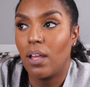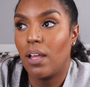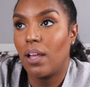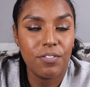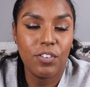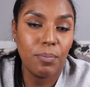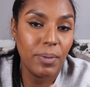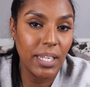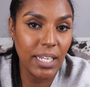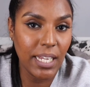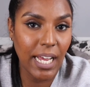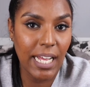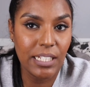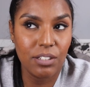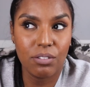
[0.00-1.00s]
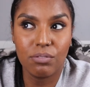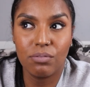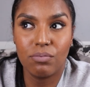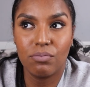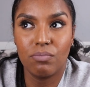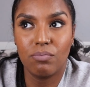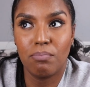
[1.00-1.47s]
For me, I don't
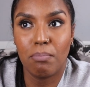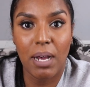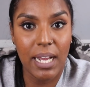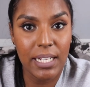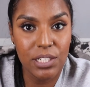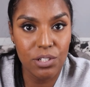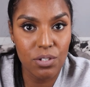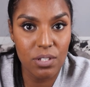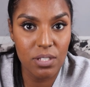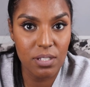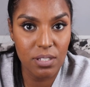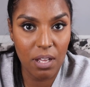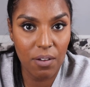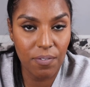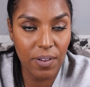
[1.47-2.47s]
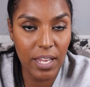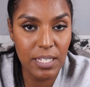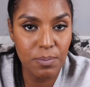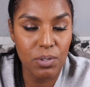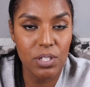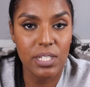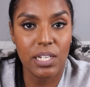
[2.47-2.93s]
mind using sulfates
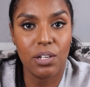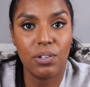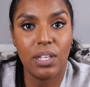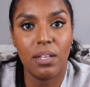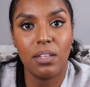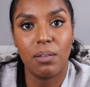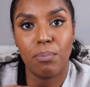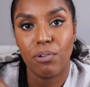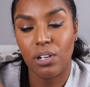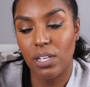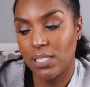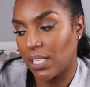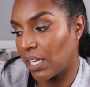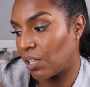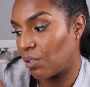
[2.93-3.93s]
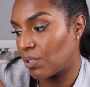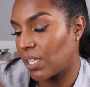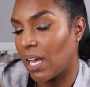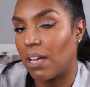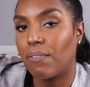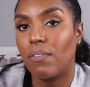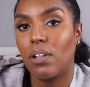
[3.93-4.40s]
because I know that the products I use
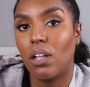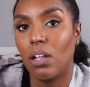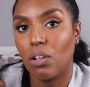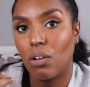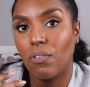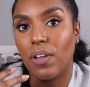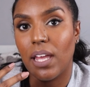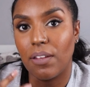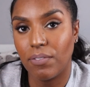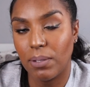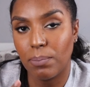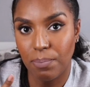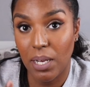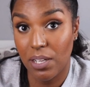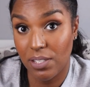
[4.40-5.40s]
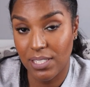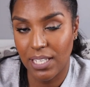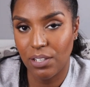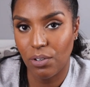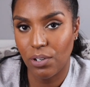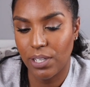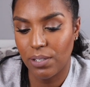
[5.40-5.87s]
have a lot of heavy butters
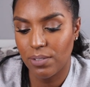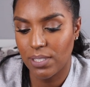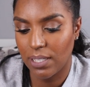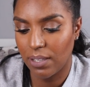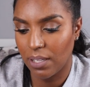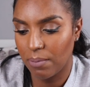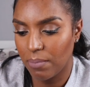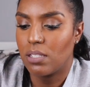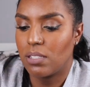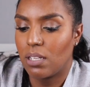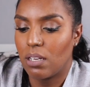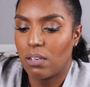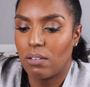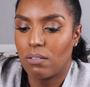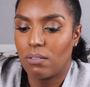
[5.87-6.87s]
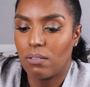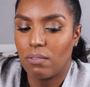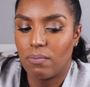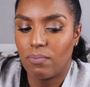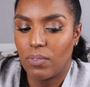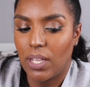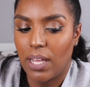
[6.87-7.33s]
and oils in them, so
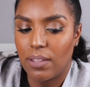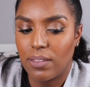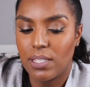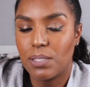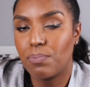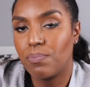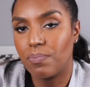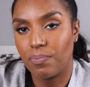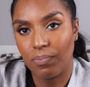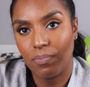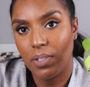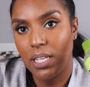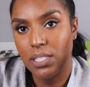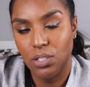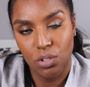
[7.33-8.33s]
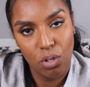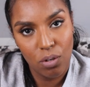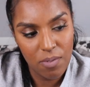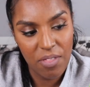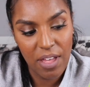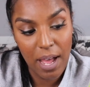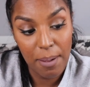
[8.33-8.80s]
yeah, this is not
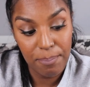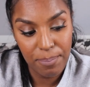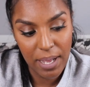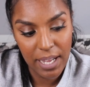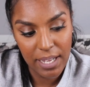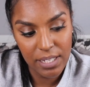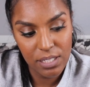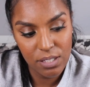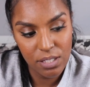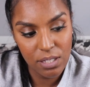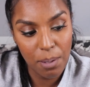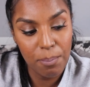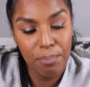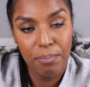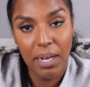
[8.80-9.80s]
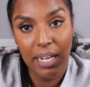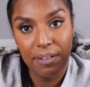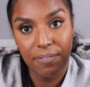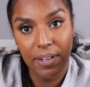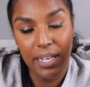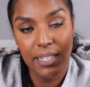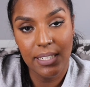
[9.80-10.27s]
that bad. Some
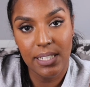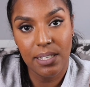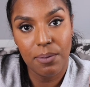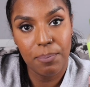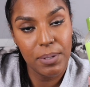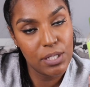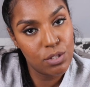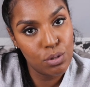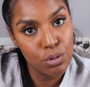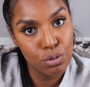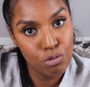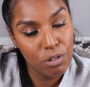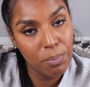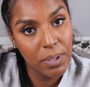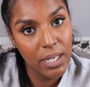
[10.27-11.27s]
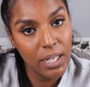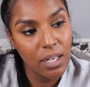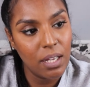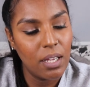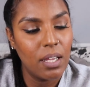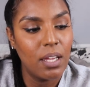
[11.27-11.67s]
might find it a bit too stripping,